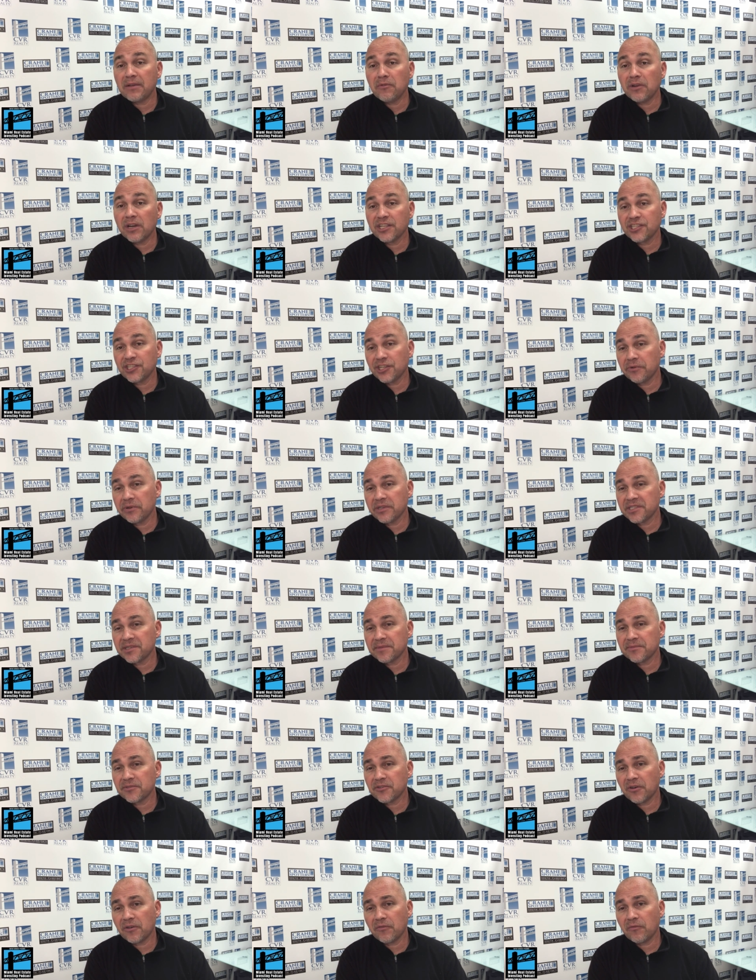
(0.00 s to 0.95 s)
They want to generate
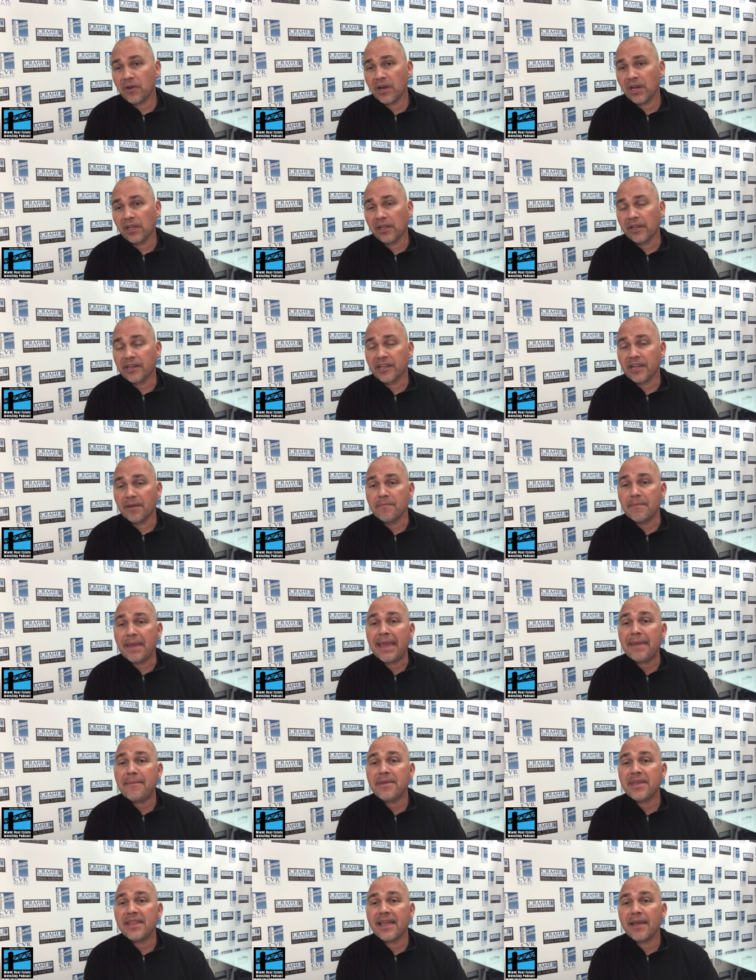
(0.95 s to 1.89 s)
some sort of rental income.
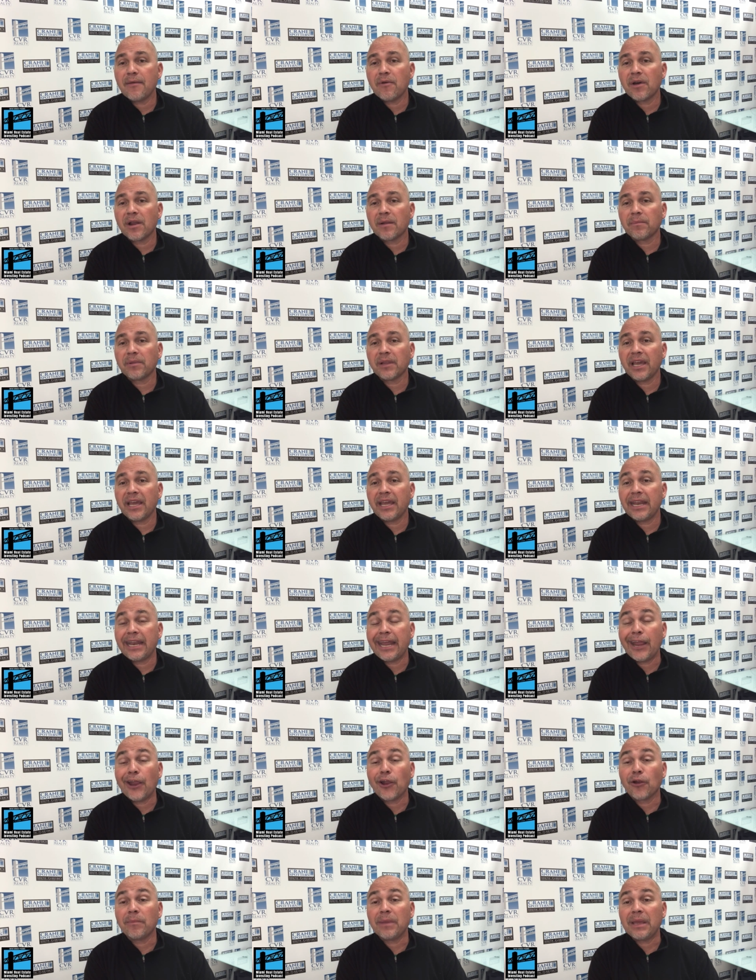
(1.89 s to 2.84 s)
Maybe they want to play
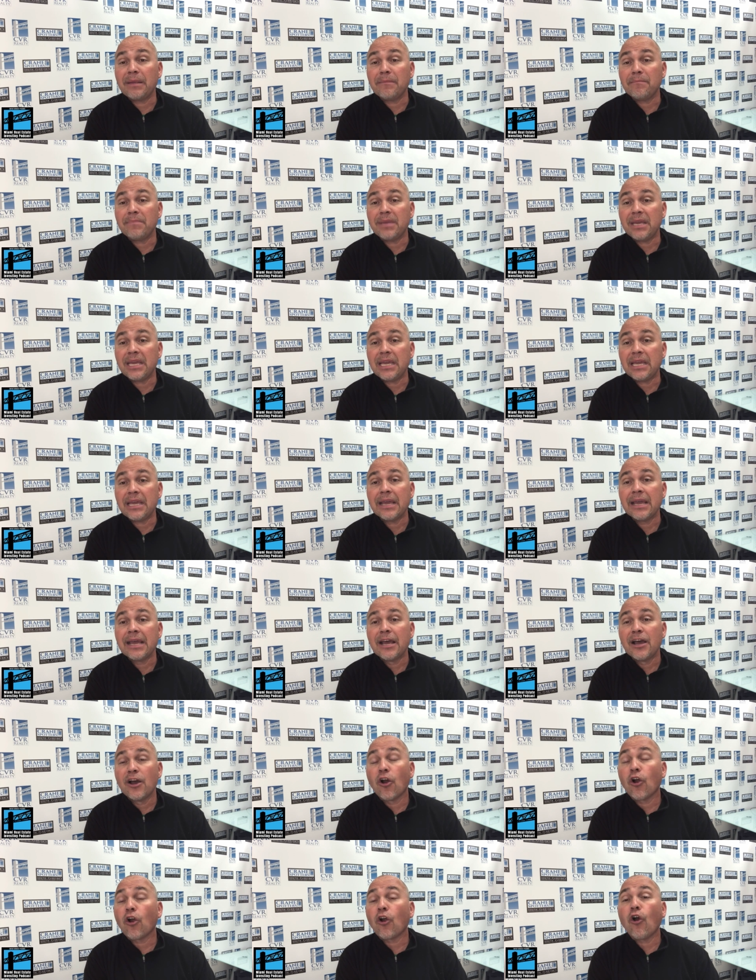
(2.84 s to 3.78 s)
an Airbnb
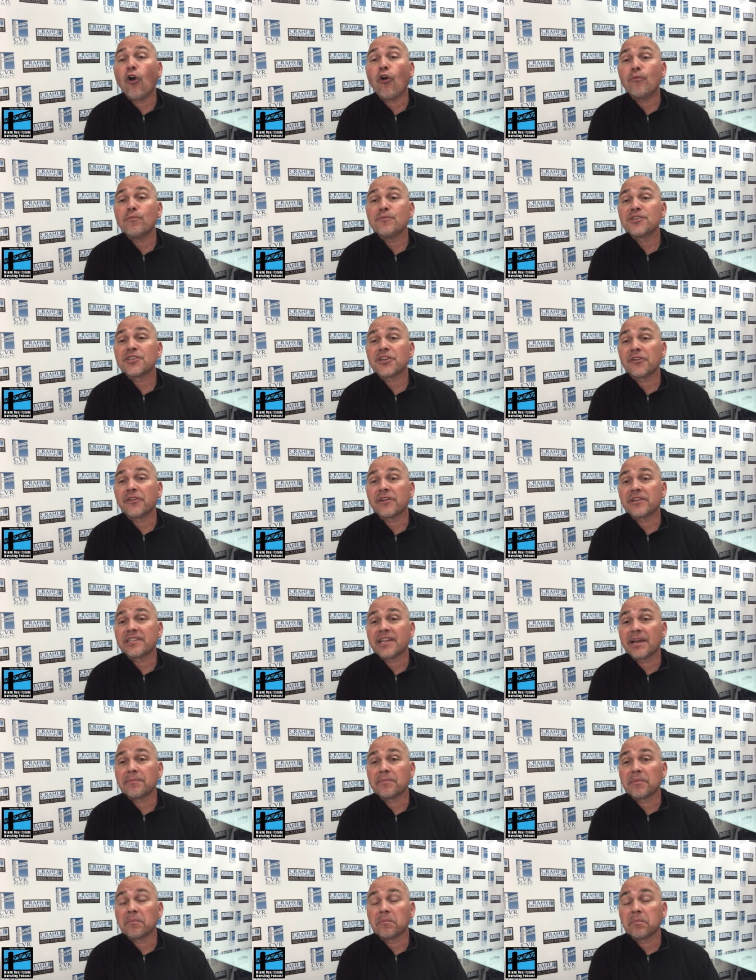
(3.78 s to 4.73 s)
or home sharing
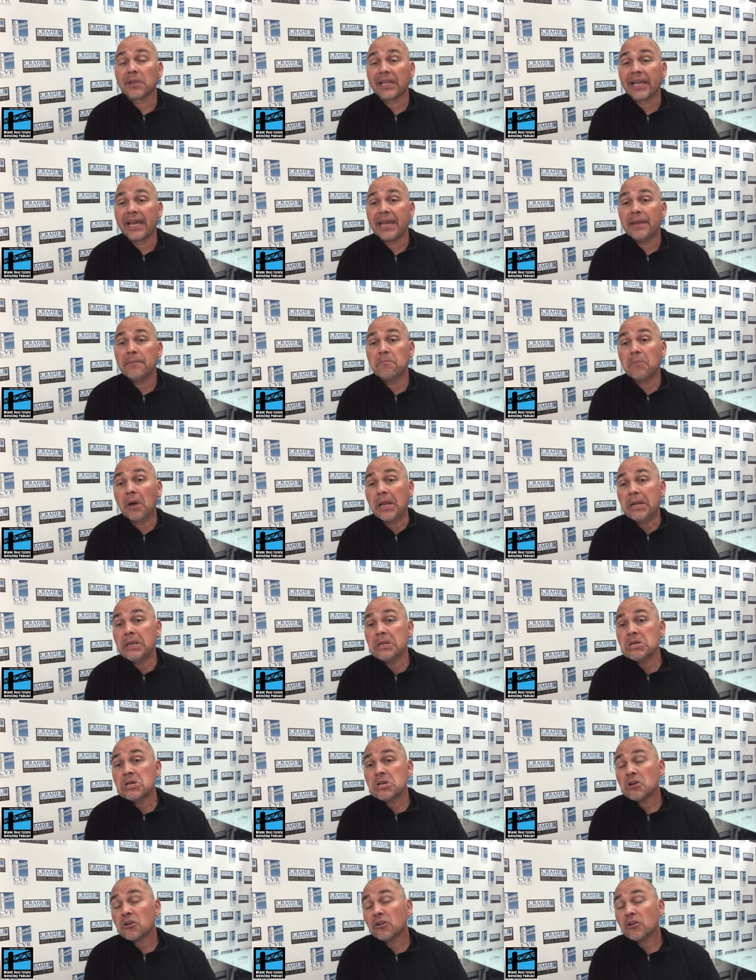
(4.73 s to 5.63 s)
type of play, but